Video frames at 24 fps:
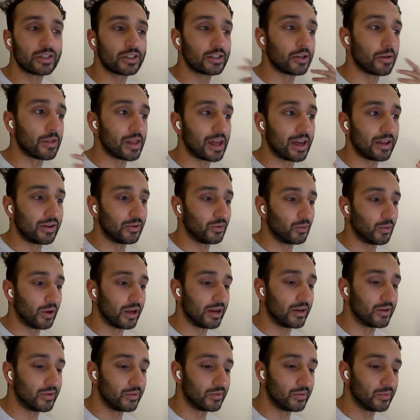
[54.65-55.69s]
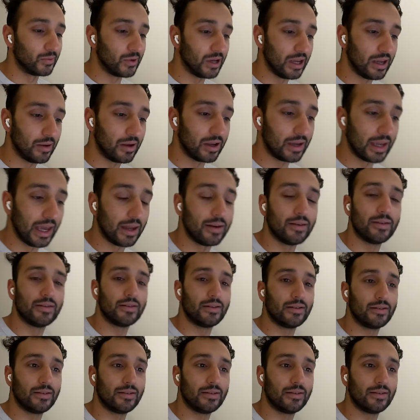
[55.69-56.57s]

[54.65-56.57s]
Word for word: so that when we get